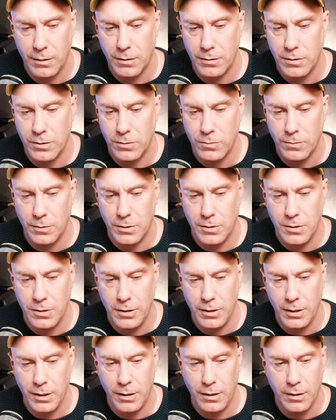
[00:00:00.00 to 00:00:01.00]
Just want to
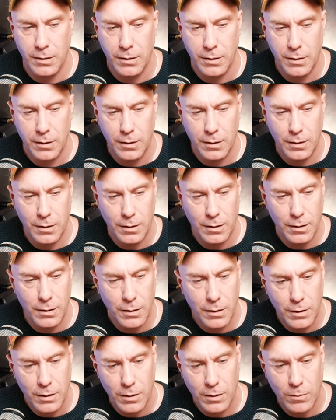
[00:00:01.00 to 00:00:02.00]
see
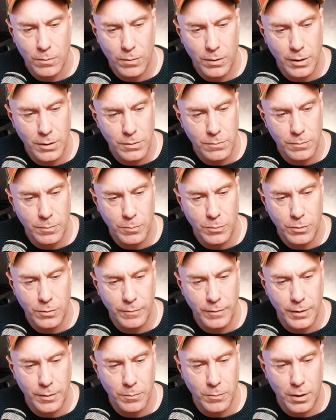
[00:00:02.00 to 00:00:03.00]
what is
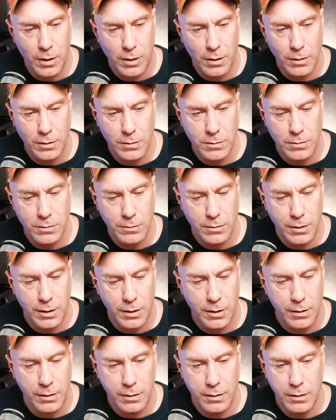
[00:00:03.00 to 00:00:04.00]
removing. Mod,
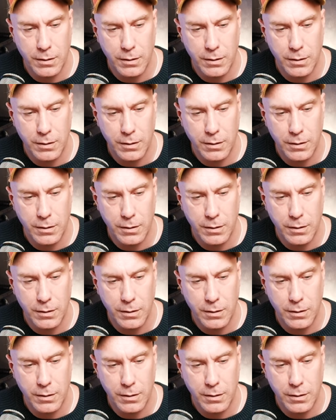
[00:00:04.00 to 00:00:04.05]
okay.